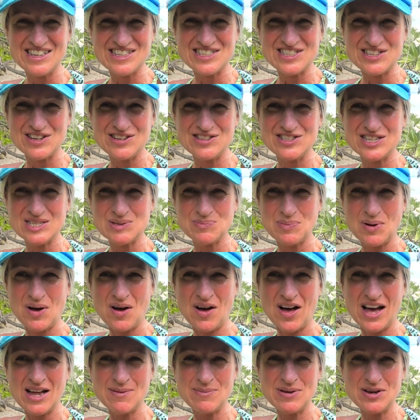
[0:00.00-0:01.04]
So just
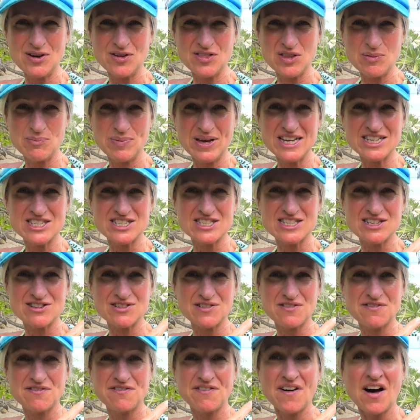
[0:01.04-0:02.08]
behind me on the beach there are